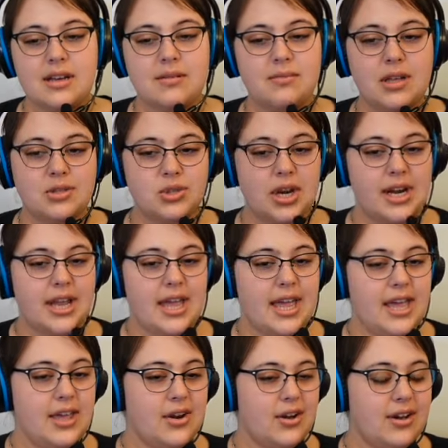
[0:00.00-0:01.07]
not trying to
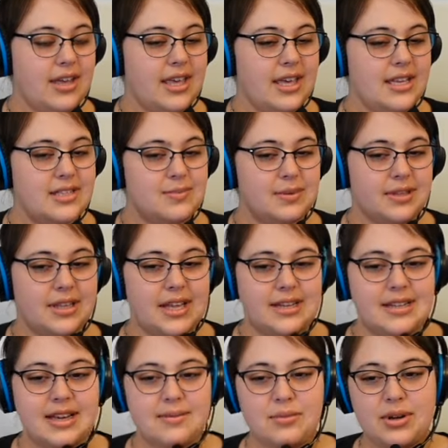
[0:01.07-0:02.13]
hate on kids, but
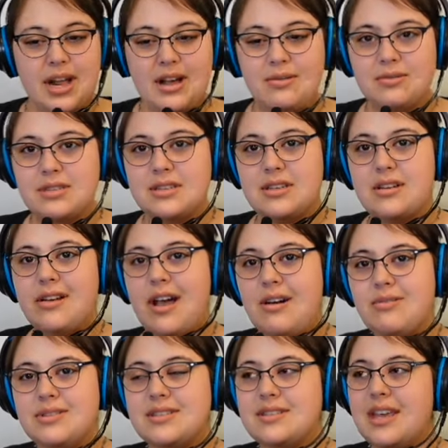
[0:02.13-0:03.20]
like, damn, when I was little, I
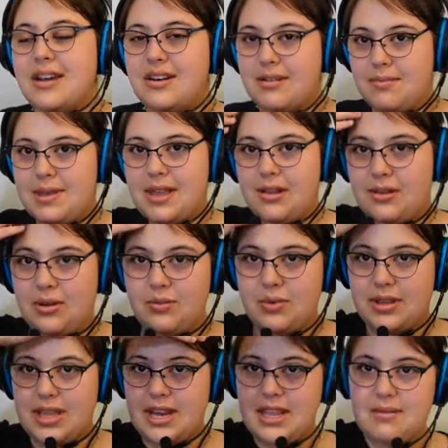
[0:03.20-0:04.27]
was scared to be alone
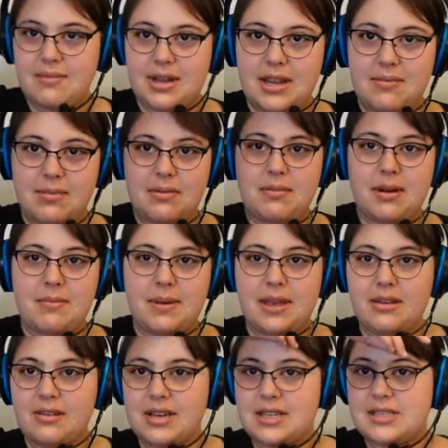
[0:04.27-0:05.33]
with anybody but my
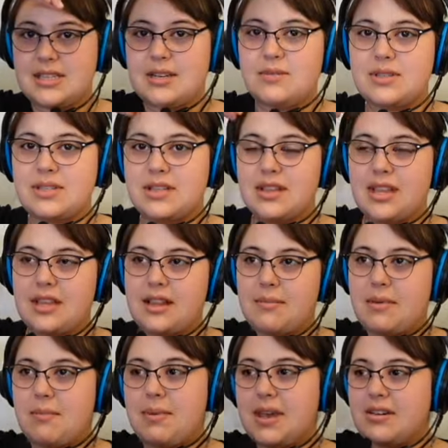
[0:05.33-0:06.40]
parents, and it was nothing
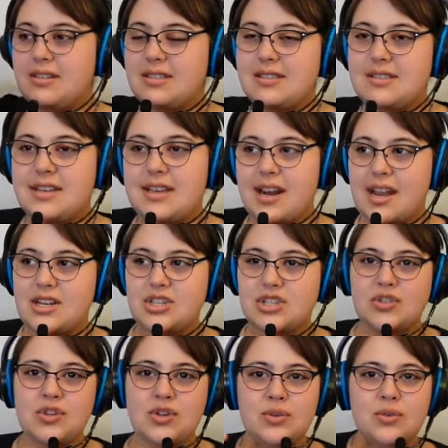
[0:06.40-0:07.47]
that my parents did. I
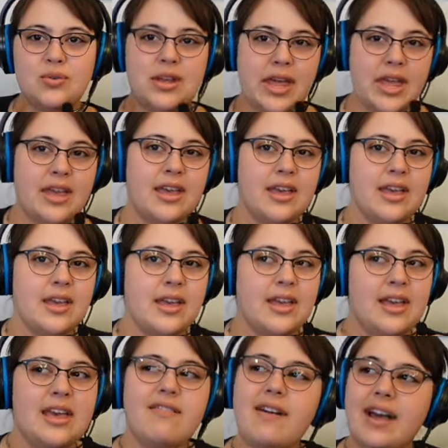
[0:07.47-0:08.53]
just knew, like,
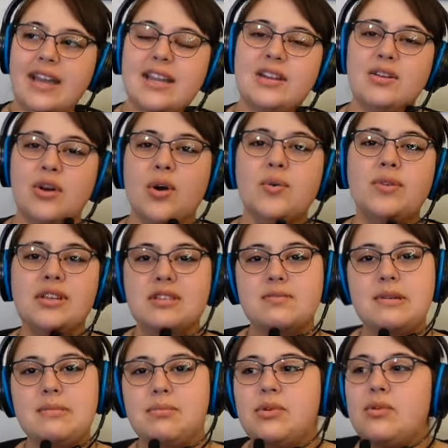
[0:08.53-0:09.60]
if I didn't know these
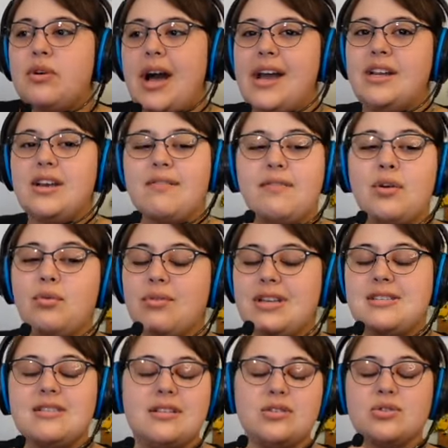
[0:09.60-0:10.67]
people, I'd have no
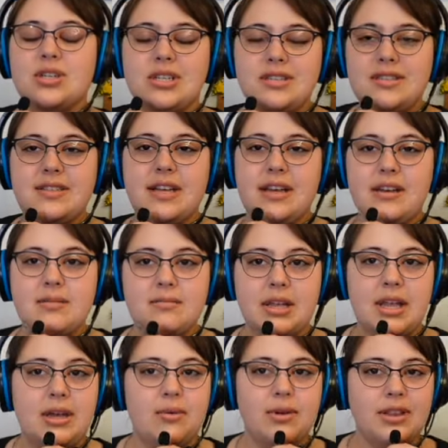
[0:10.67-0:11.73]
reason to trust them.
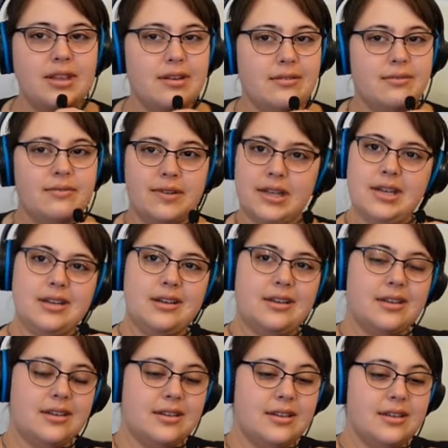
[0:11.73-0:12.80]
Like, what the
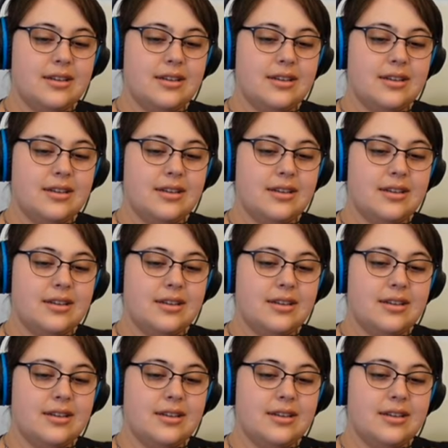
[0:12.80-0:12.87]
fuck?